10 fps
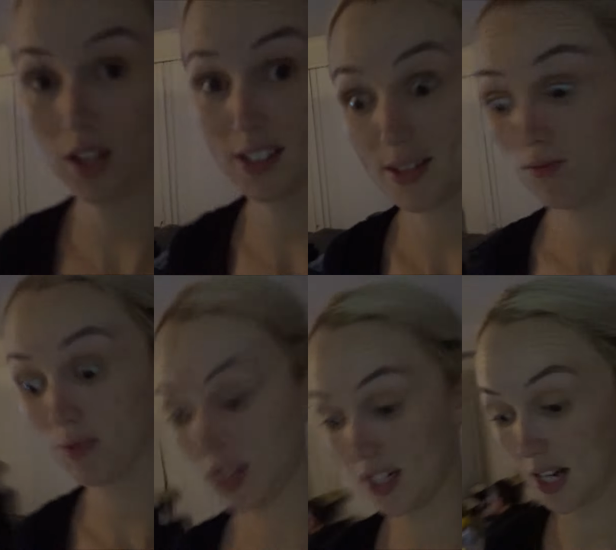it's
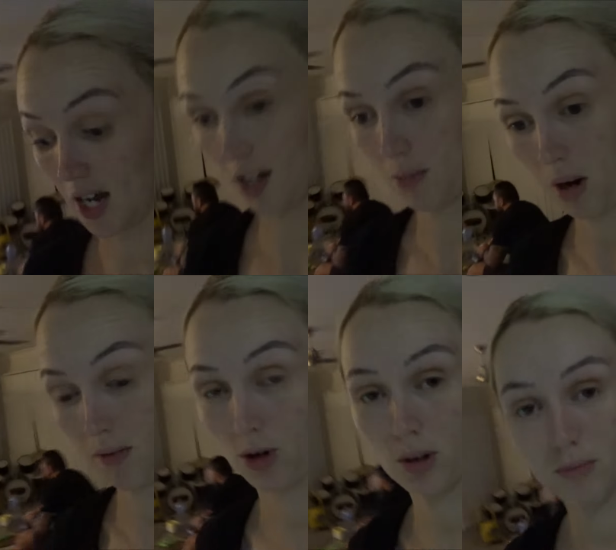really dark in my
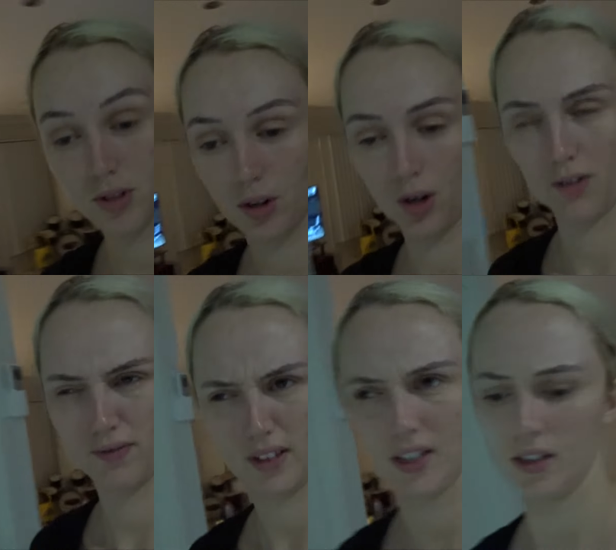room, so
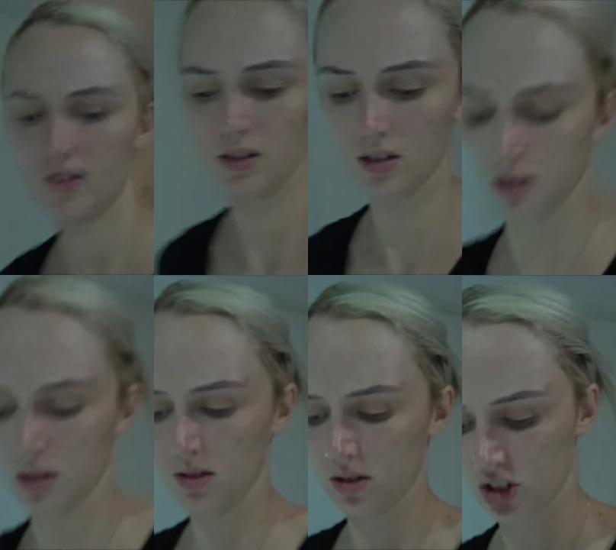hopefully
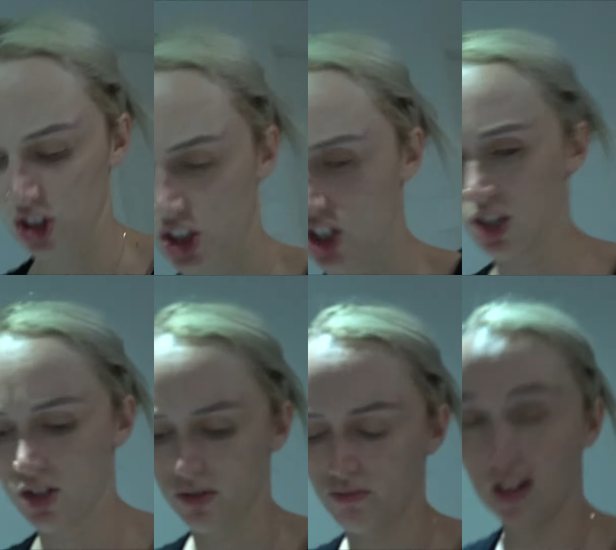she just